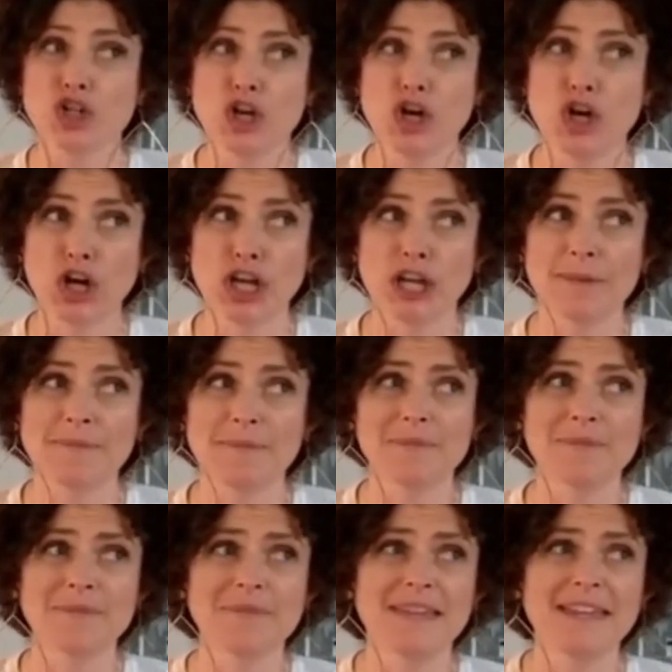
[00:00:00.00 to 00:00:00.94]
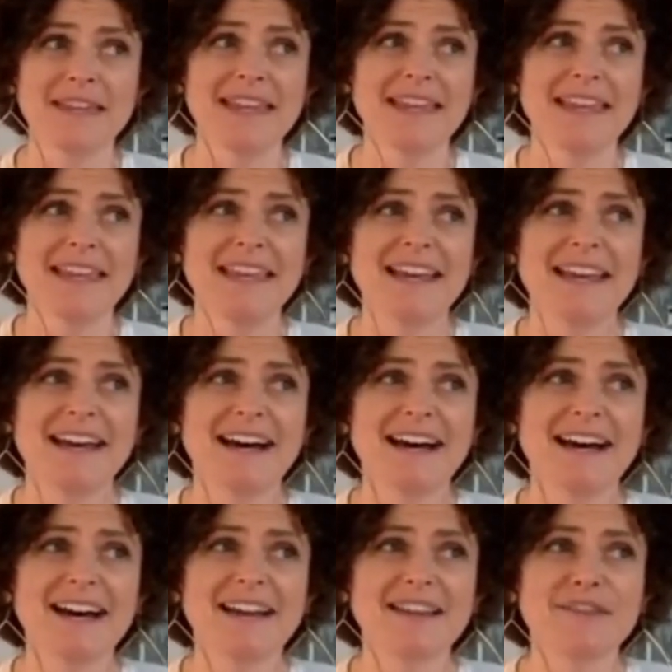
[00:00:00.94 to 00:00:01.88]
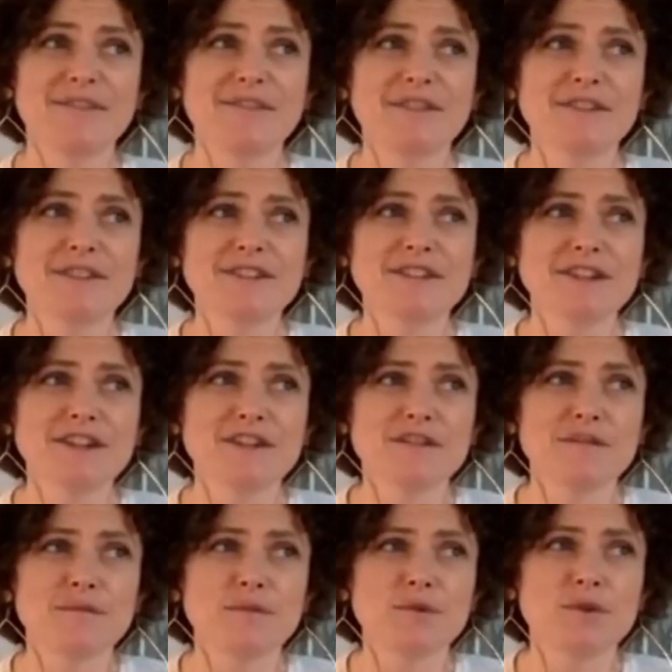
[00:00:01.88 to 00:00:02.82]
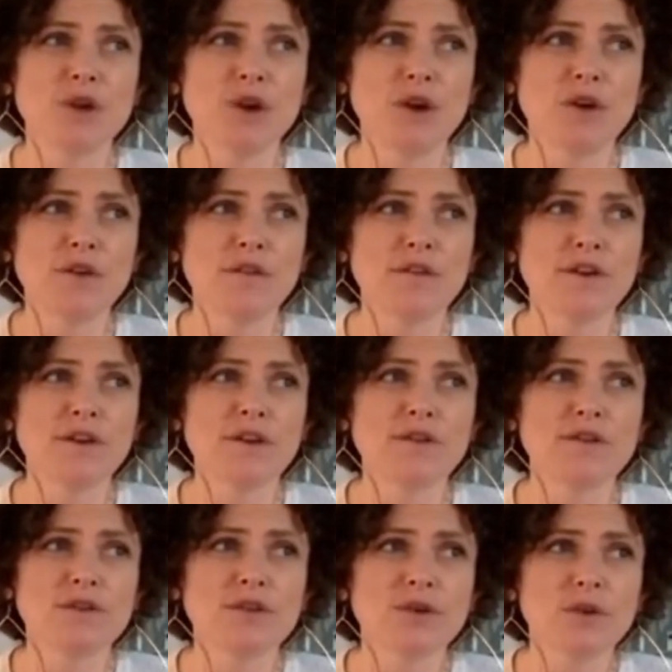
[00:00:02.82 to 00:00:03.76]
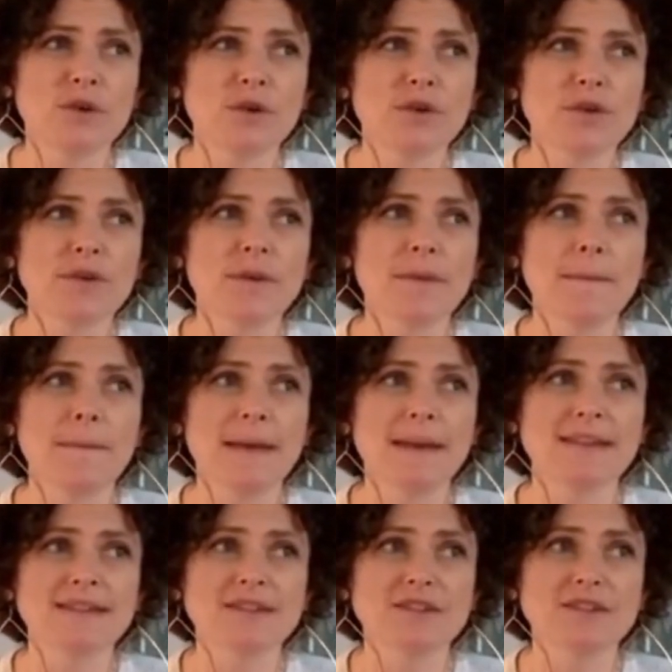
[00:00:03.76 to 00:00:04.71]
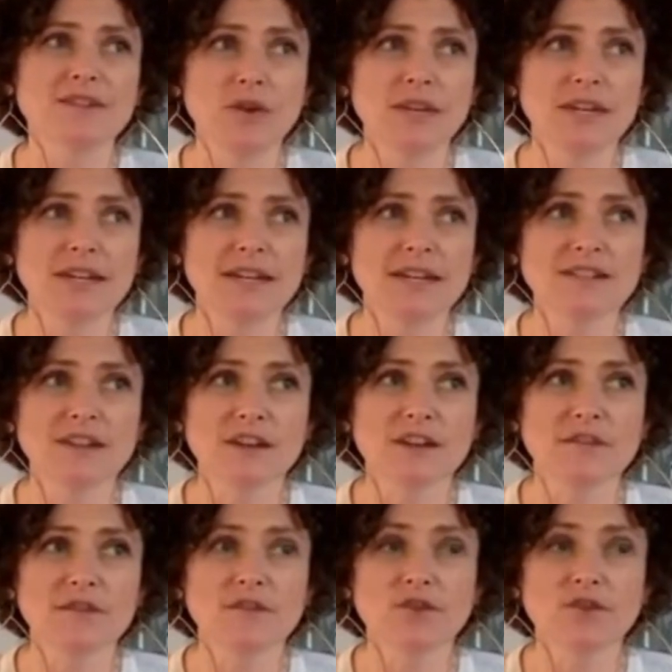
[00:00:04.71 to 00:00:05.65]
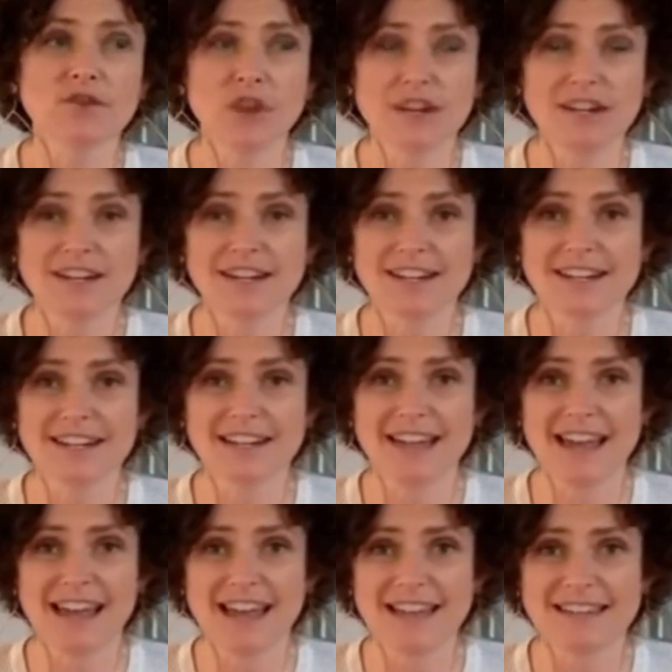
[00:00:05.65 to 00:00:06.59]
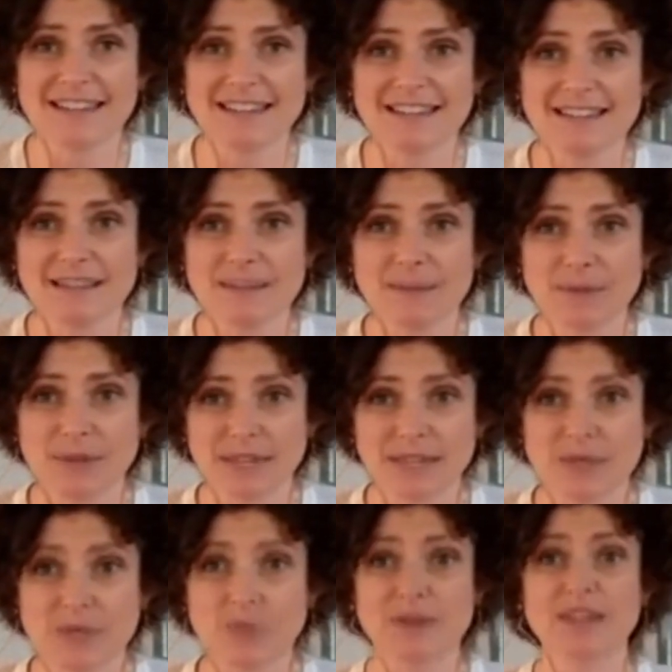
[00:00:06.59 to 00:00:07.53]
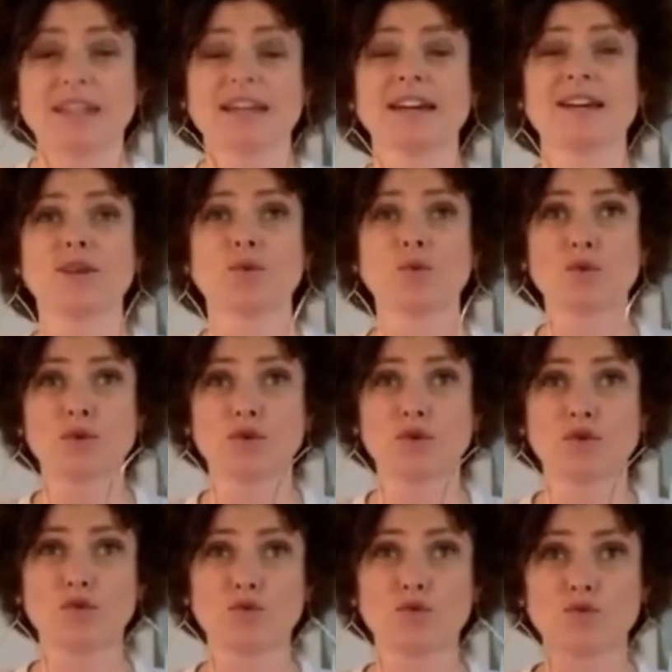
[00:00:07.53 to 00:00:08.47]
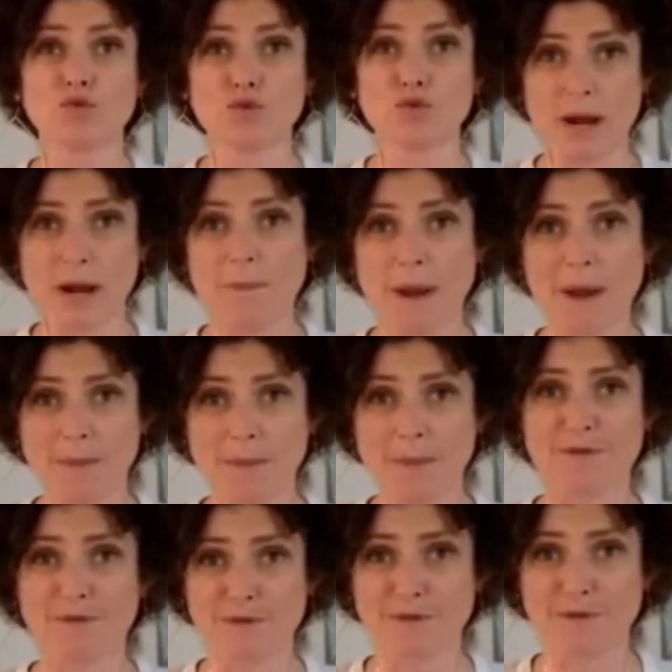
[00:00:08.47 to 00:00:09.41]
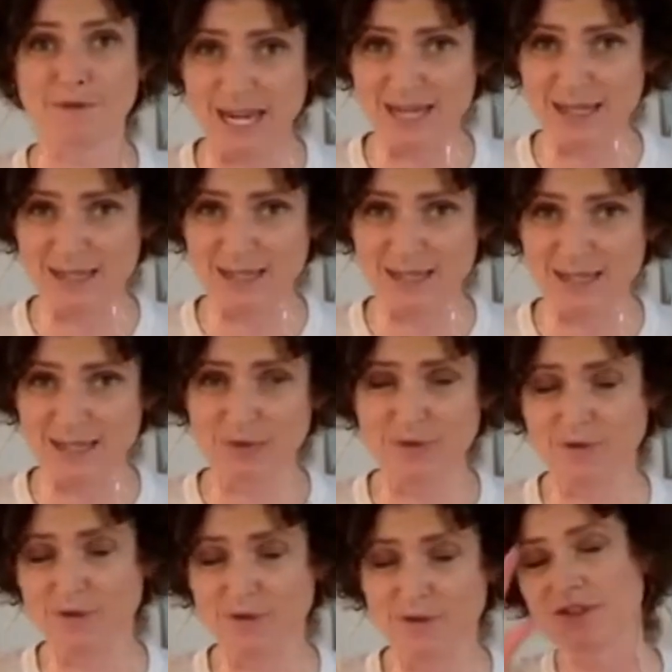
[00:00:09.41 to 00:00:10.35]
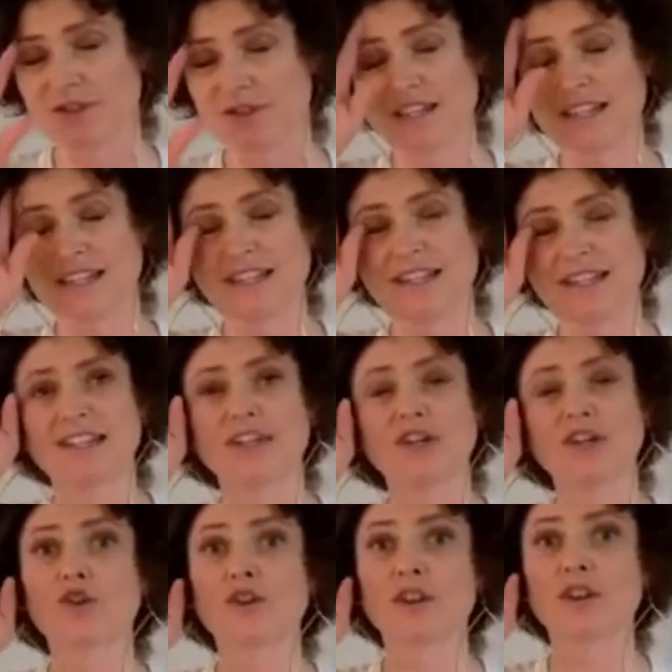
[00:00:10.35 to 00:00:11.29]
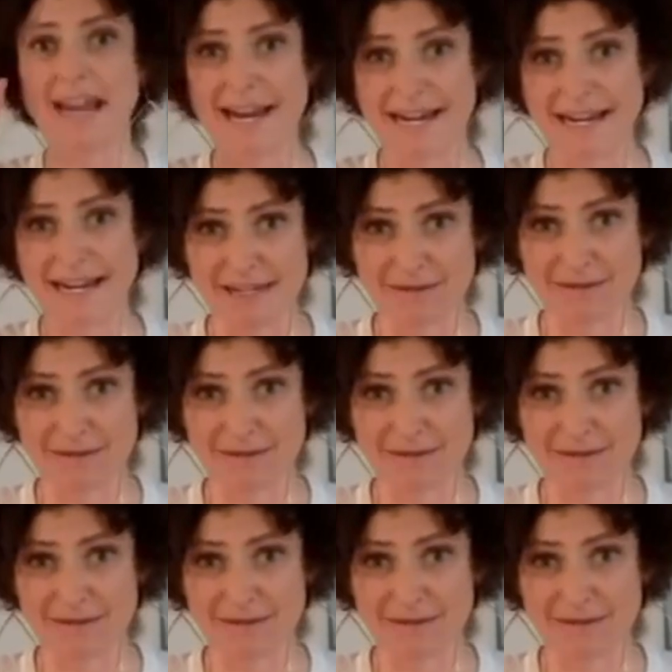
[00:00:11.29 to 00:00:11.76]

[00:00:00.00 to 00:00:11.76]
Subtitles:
took. The village of Bukovo, North Macedonia, is often credited as the place where the red pepper flakes were first created.